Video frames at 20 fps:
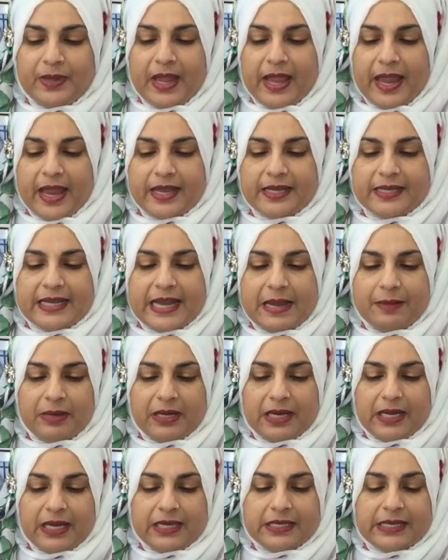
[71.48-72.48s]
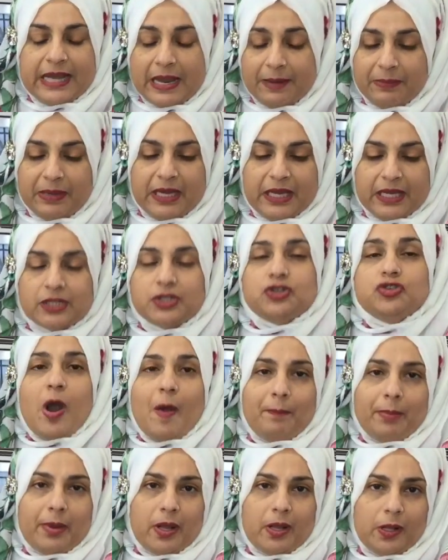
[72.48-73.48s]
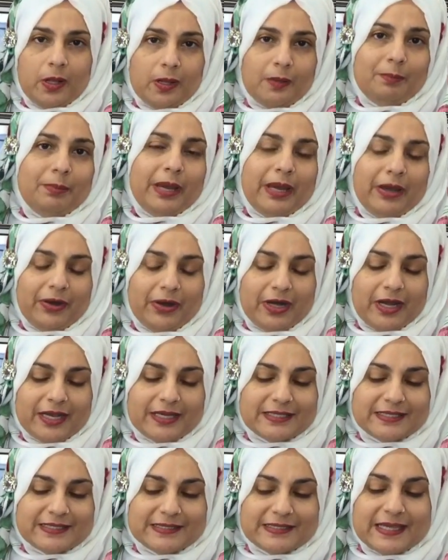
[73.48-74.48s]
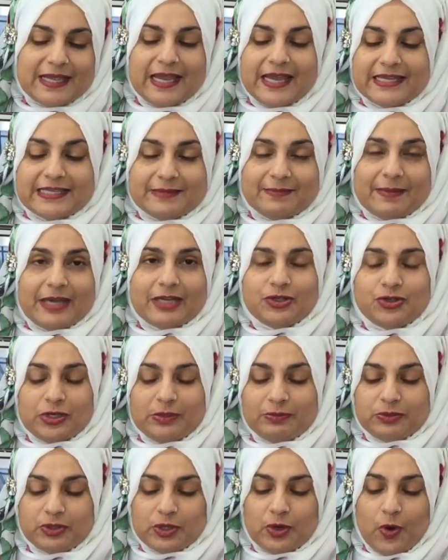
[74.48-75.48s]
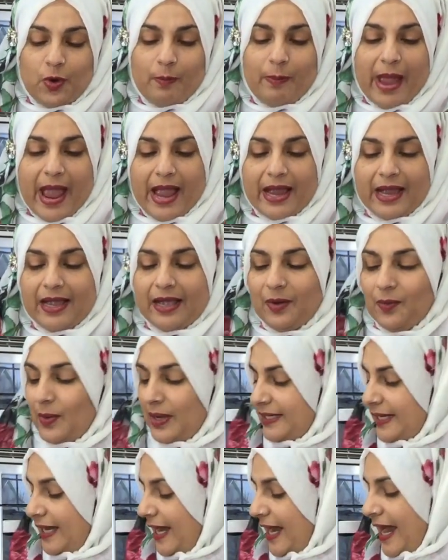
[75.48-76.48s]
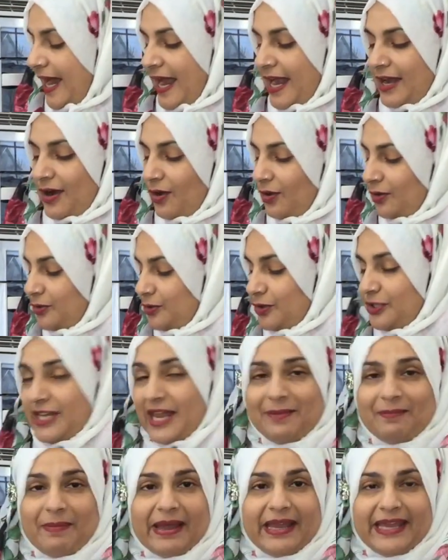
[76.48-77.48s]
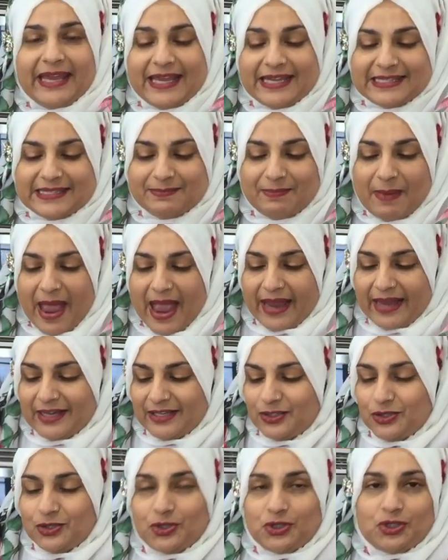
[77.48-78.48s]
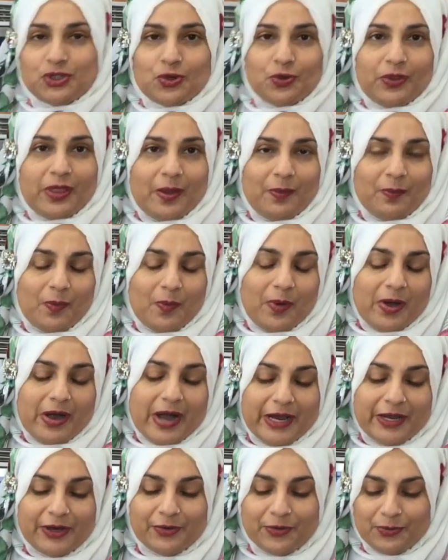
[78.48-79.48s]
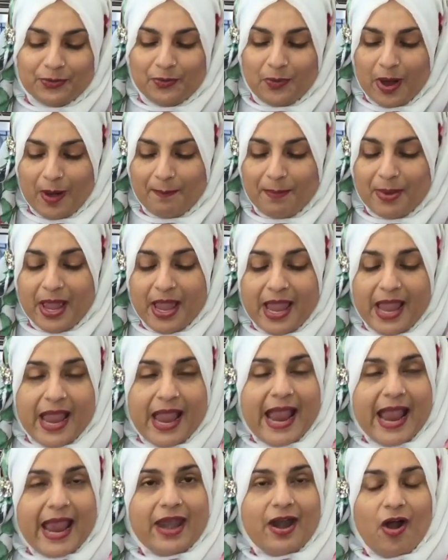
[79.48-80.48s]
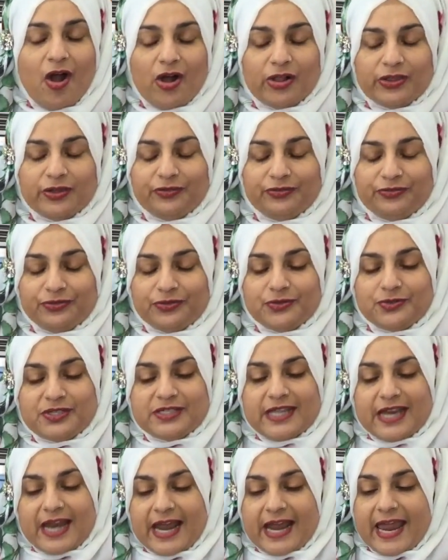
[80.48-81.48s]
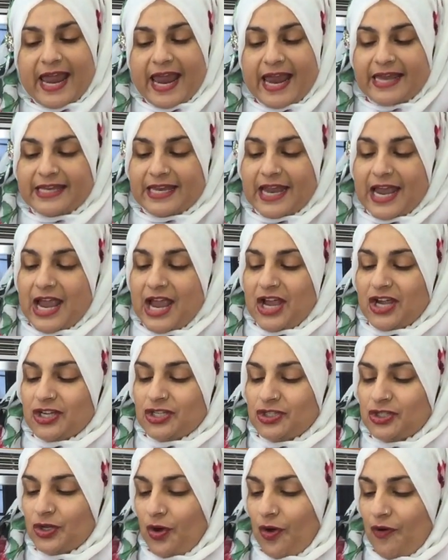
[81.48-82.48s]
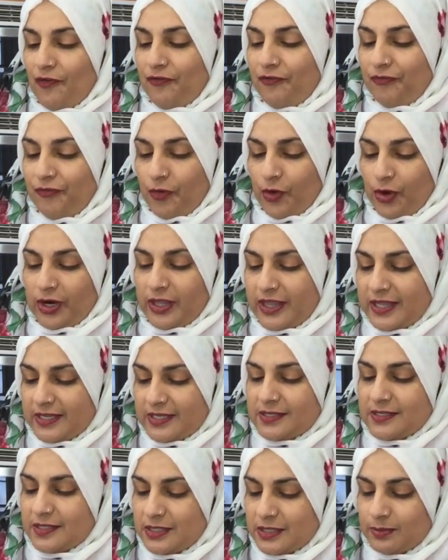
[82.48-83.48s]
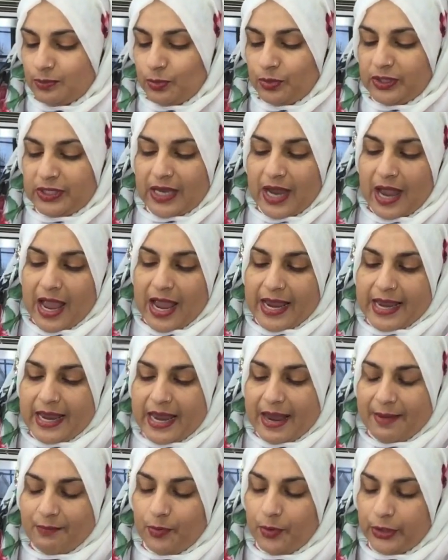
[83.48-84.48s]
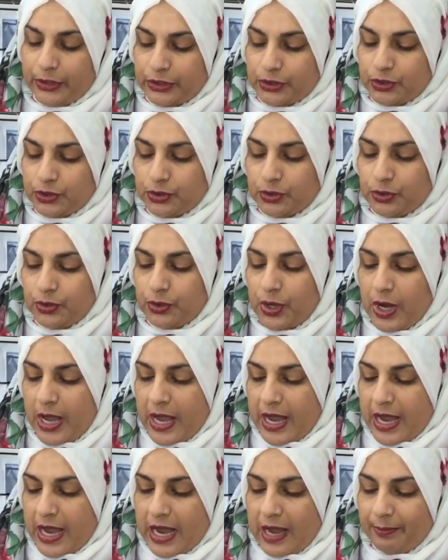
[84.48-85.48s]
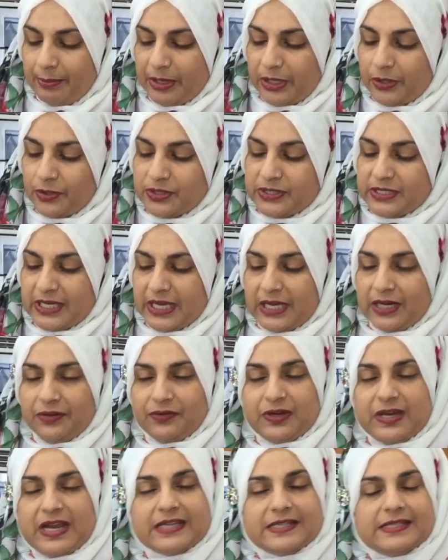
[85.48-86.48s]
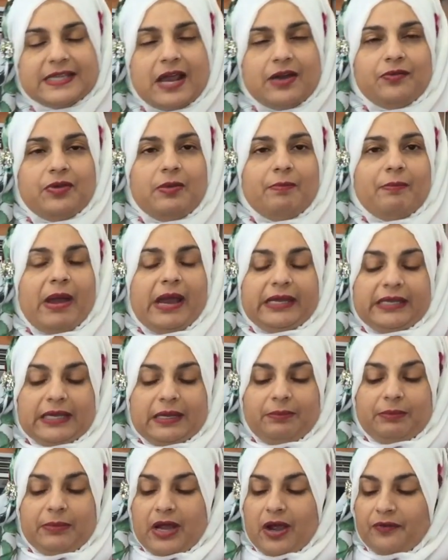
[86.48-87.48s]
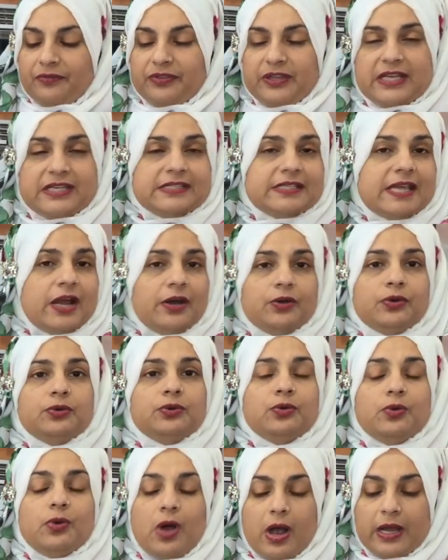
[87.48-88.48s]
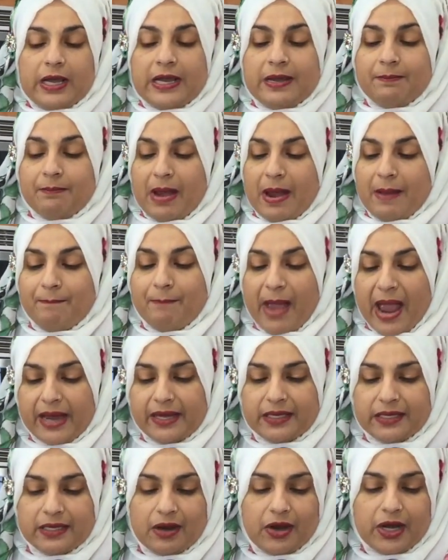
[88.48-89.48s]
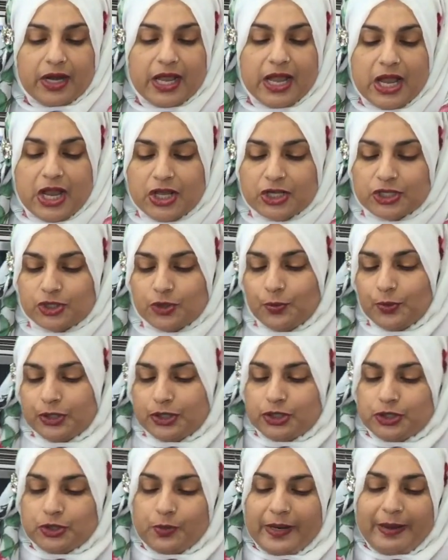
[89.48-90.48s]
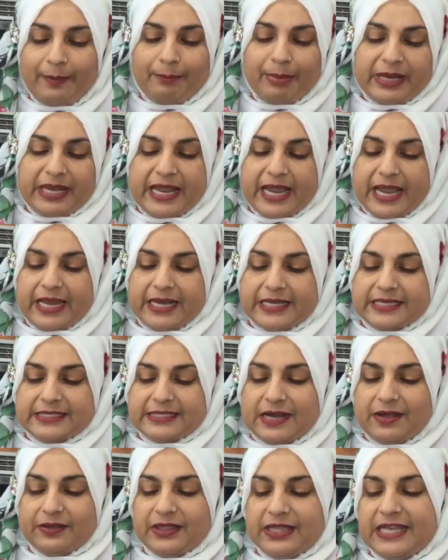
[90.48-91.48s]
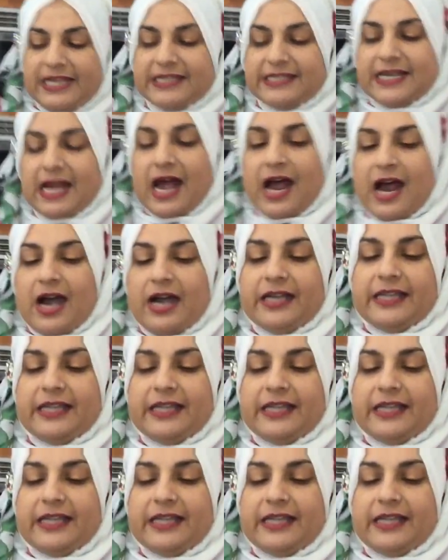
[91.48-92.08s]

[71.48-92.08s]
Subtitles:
and naming it Tropical Paradise. It's my dream to go back one day and also take my kids back to show them where I grew up and all the fruits that I ate. So for this smoothie, I am going to be using ingredients that reminded me of things that grew in my backyard. So we're doing bananas. Now these are